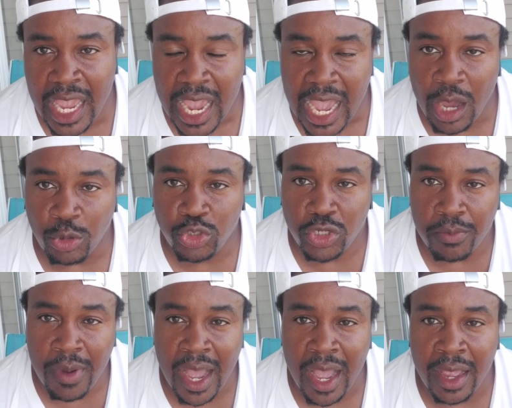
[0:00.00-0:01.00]
out to
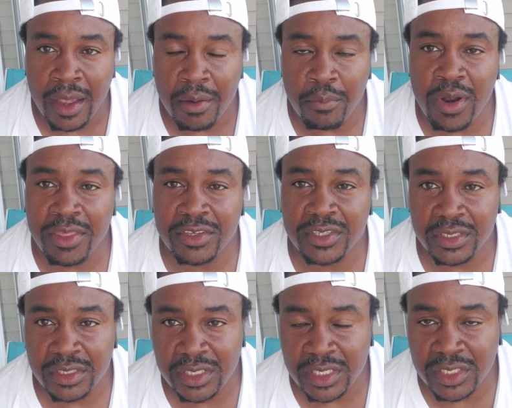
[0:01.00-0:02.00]
my brothers and
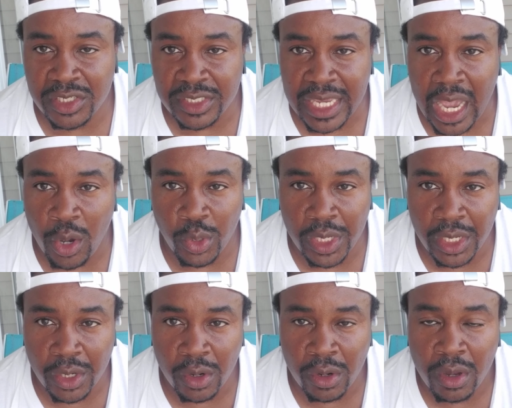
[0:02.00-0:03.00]
sisters out
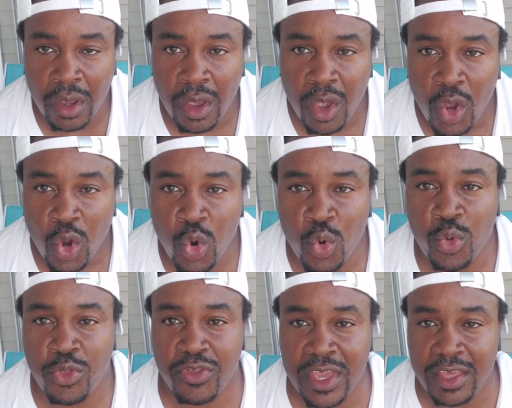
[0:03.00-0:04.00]
here who
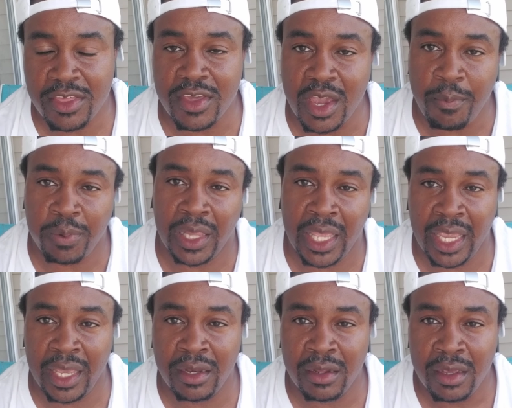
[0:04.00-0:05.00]
think they're
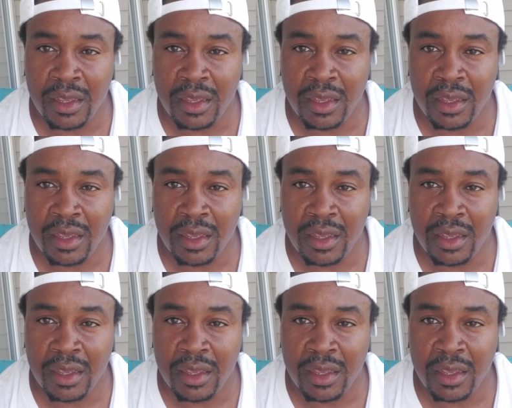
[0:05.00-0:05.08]
playing